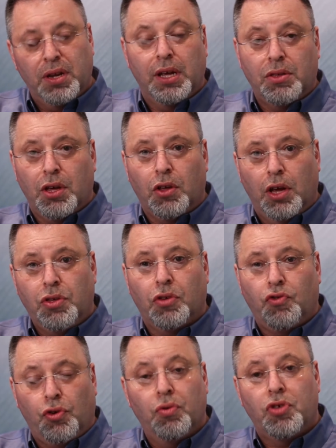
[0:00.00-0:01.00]
And it's a
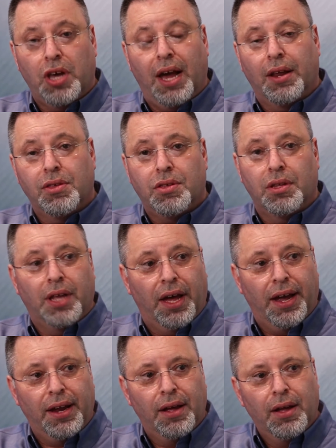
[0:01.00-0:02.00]
true challenge
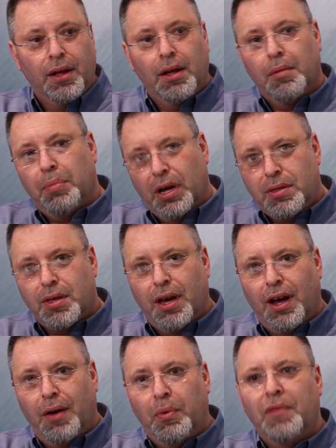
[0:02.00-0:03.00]
today,
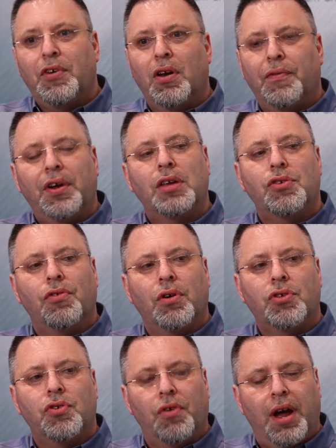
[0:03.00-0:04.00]
but we've got a very
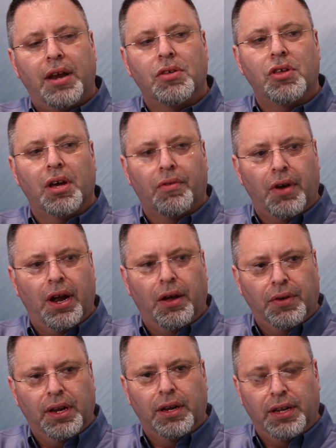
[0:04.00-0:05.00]
strong strategy
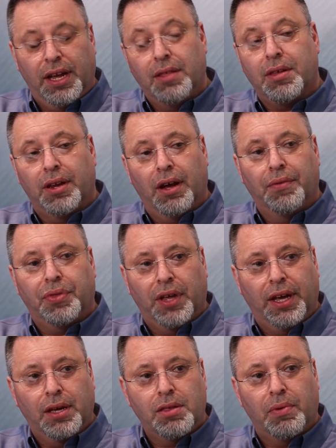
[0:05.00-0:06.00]
around the Internet of Things